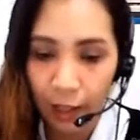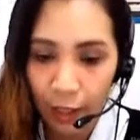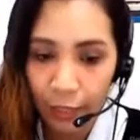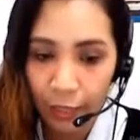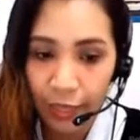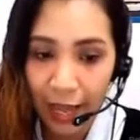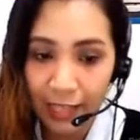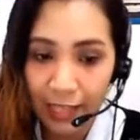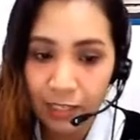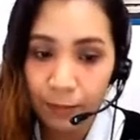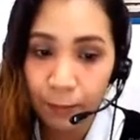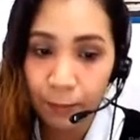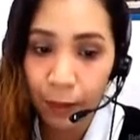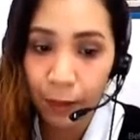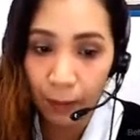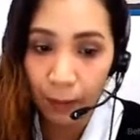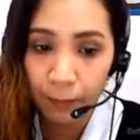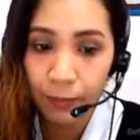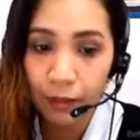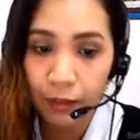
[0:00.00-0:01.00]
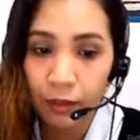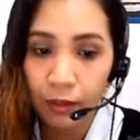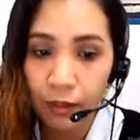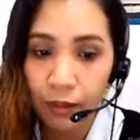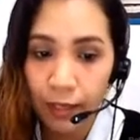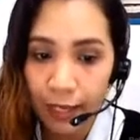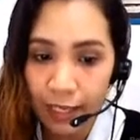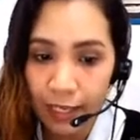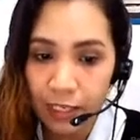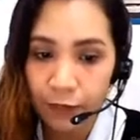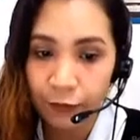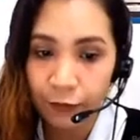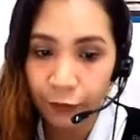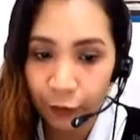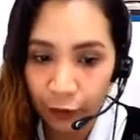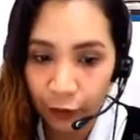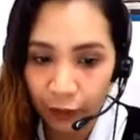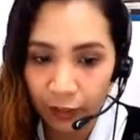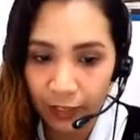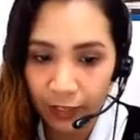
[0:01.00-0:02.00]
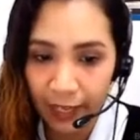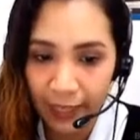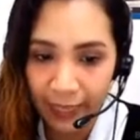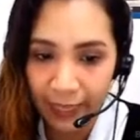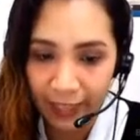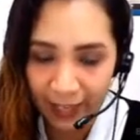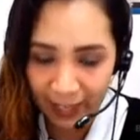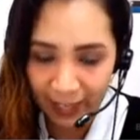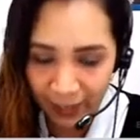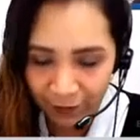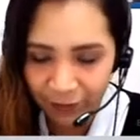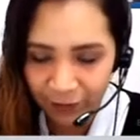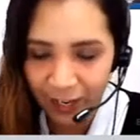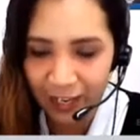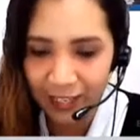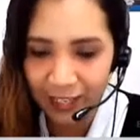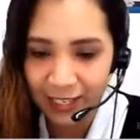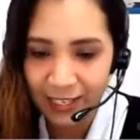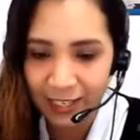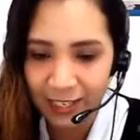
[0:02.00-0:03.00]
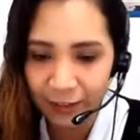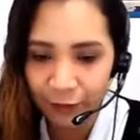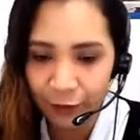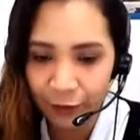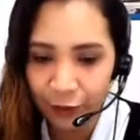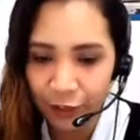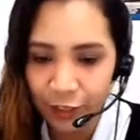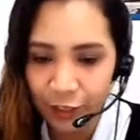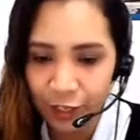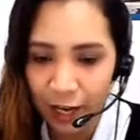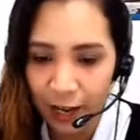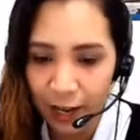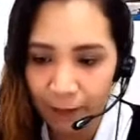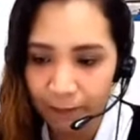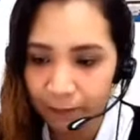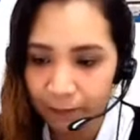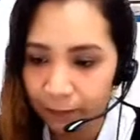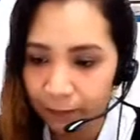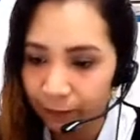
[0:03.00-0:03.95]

That pub is full in the evenings. Full stop.